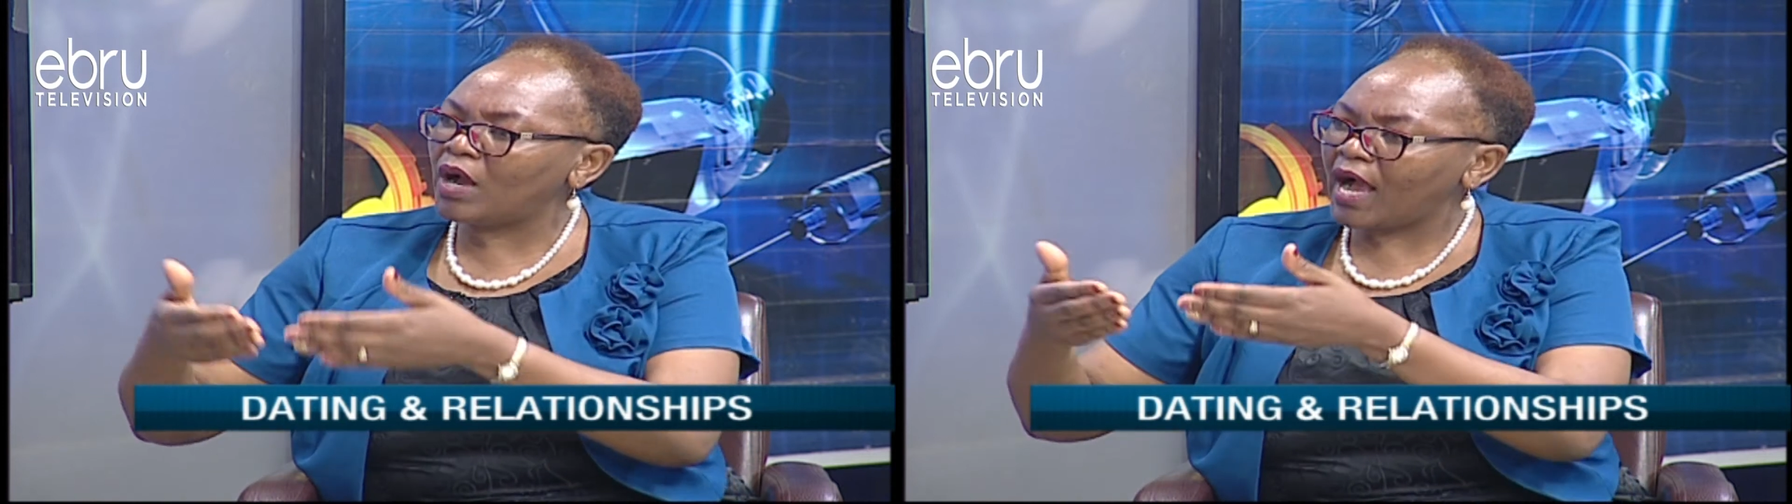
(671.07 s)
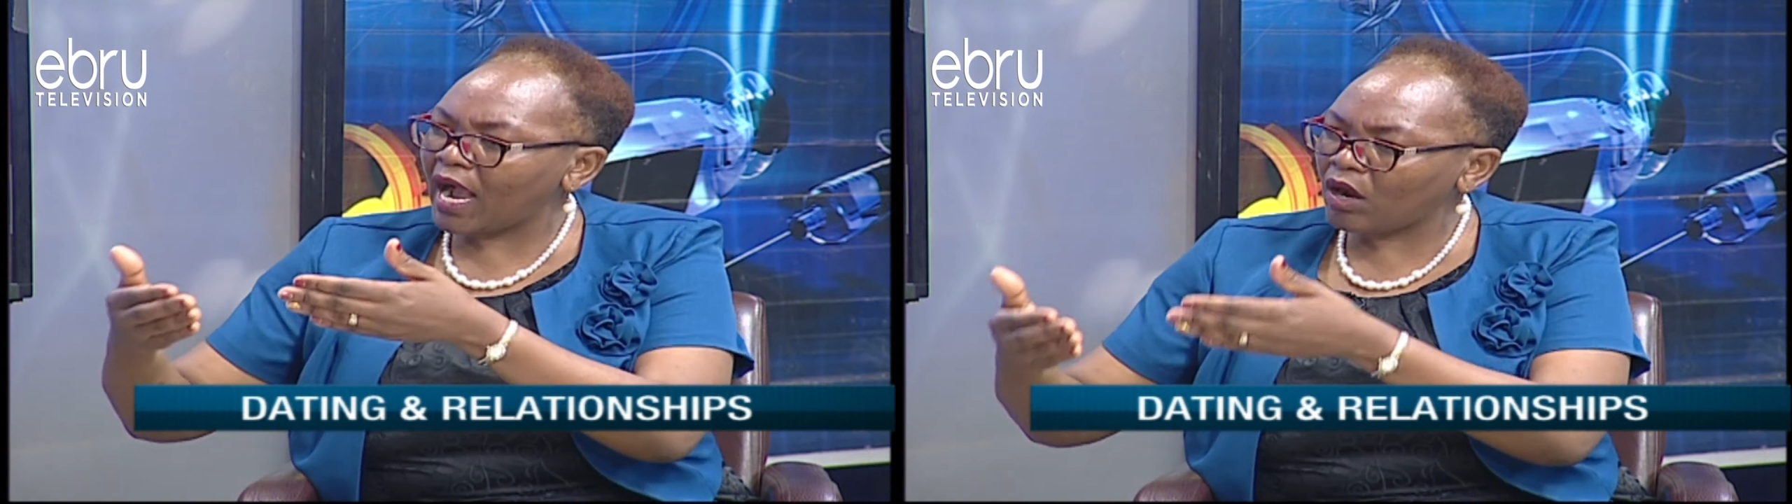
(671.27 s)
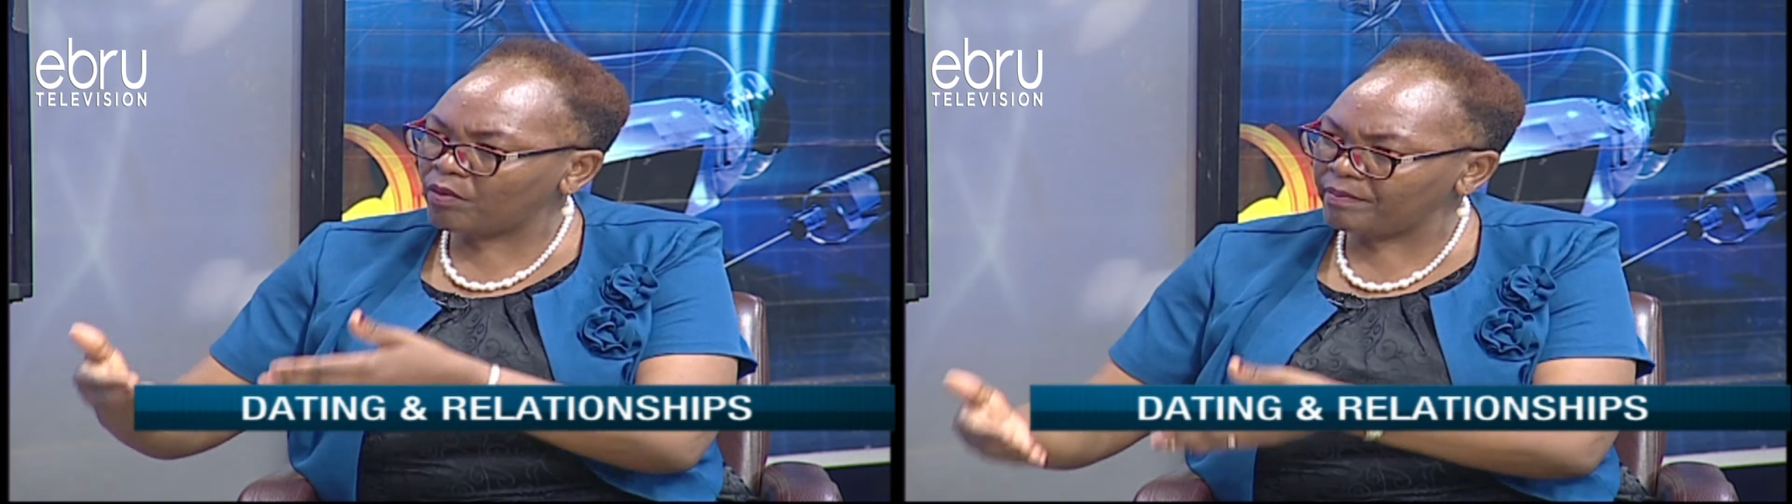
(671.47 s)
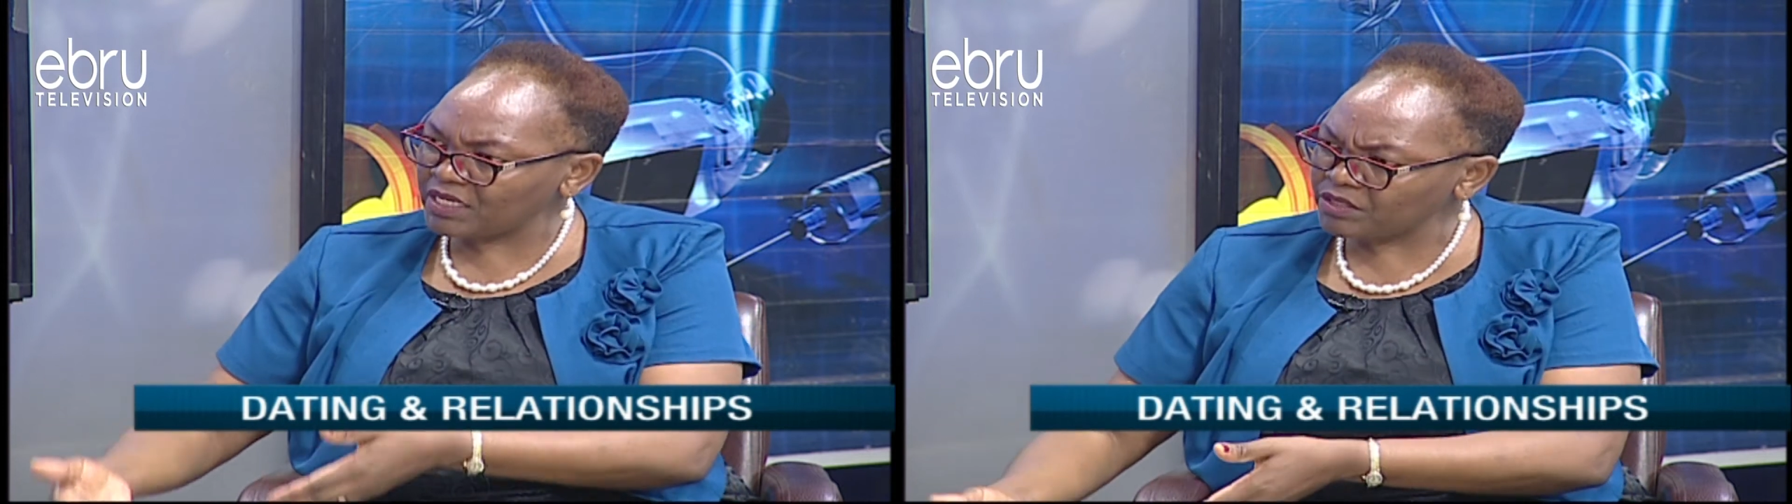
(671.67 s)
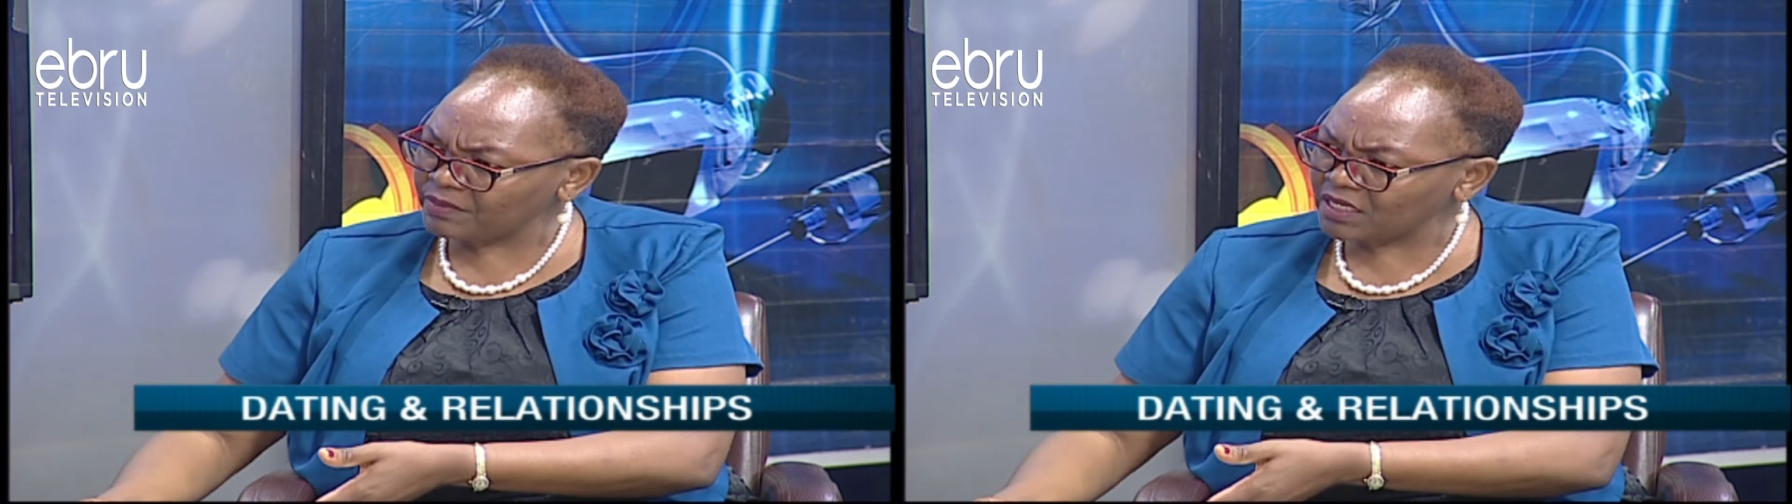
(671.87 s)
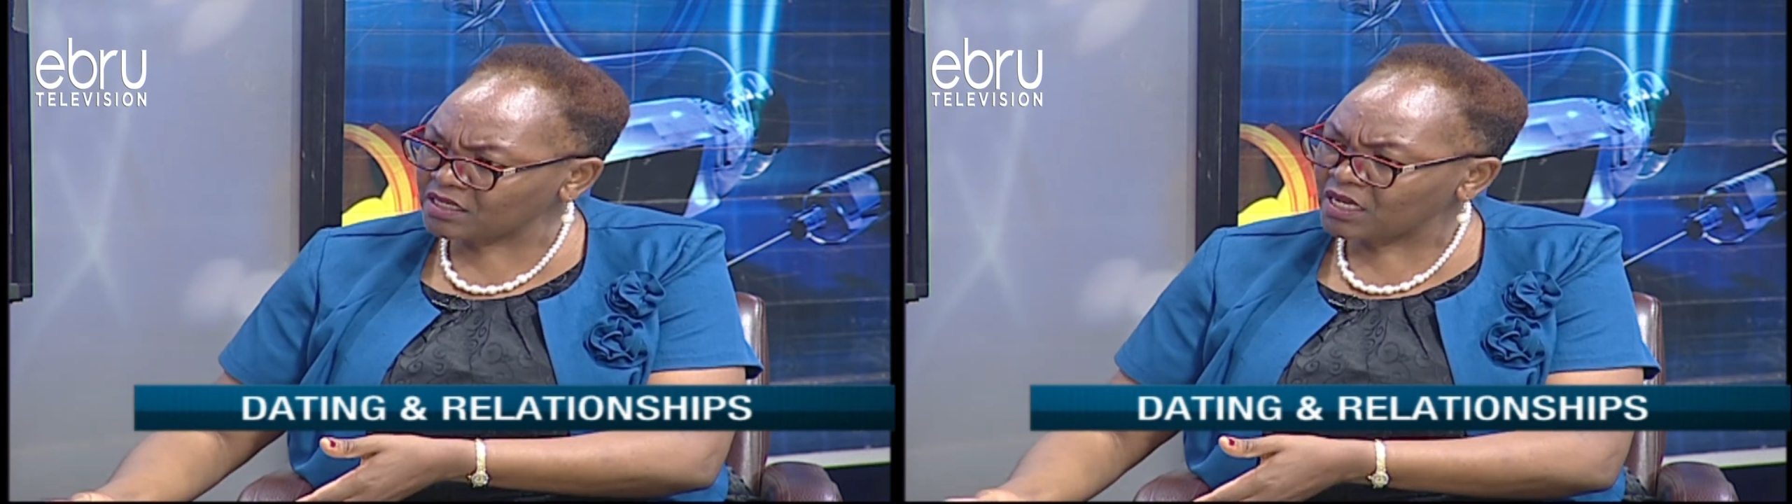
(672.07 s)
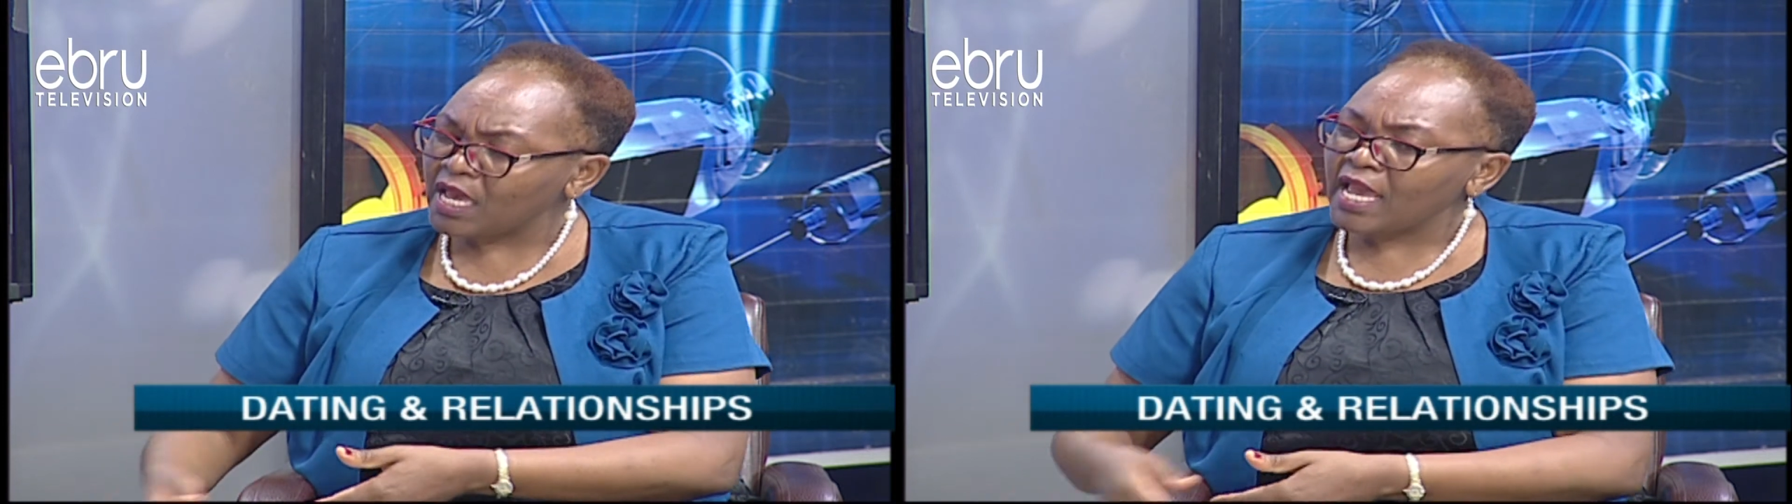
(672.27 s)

a commitment.